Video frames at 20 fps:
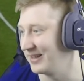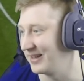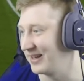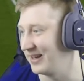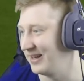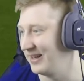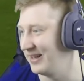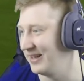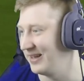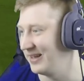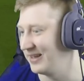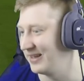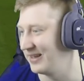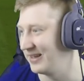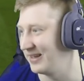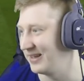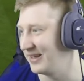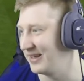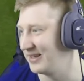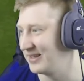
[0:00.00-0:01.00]
clearly,
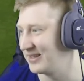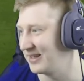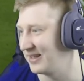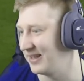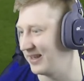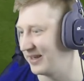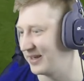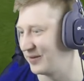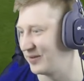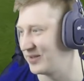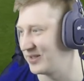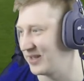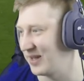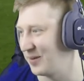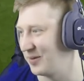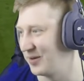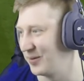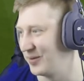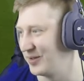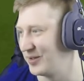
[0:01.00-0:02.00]
his lack of
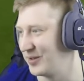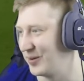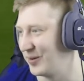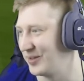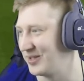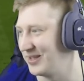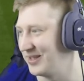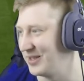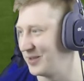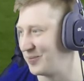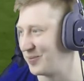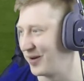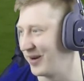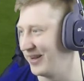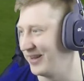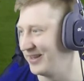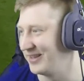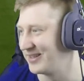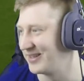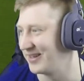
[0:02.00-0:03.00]
stamina is causing his
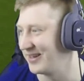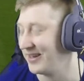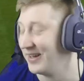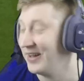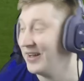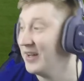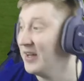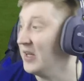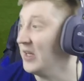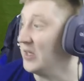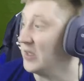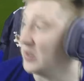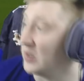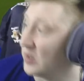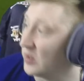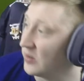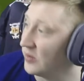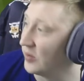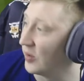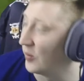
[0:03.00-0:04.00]
brain to
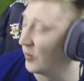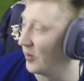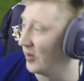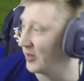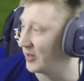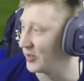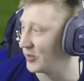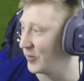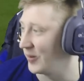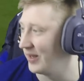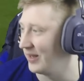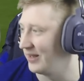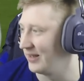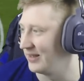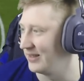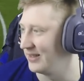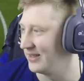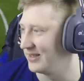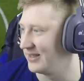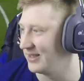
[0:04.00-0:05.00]
not work as
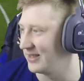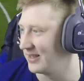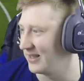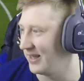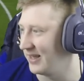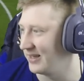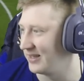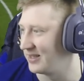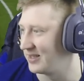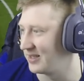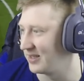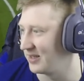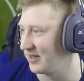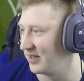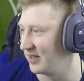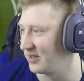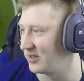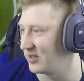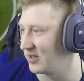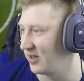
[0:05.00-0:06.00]
well as his legs
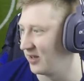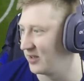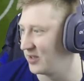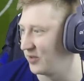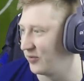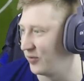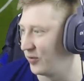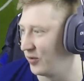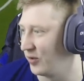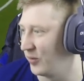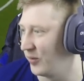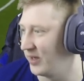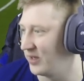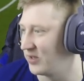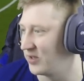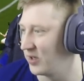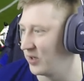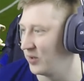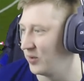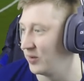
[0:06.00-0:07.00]
are starting to fall away
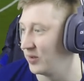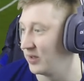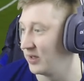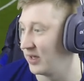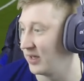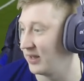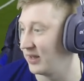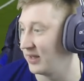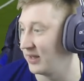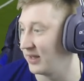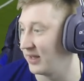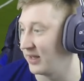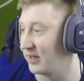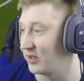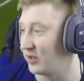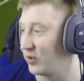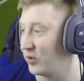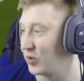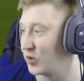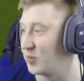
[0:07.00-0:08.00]
too. And
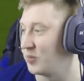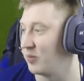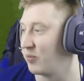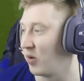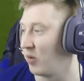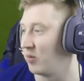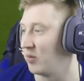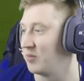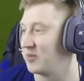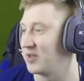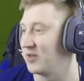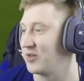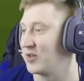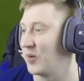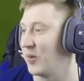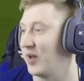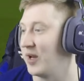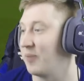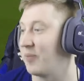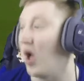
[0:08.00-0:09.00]
that could cause me problems if
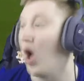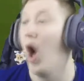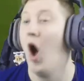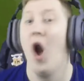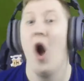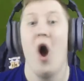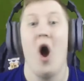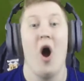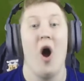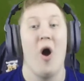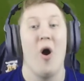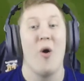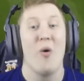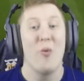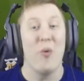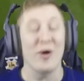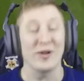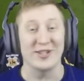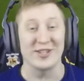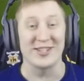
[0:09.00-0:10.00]
squared it back.
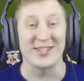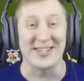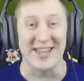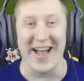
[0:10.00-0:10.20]
What a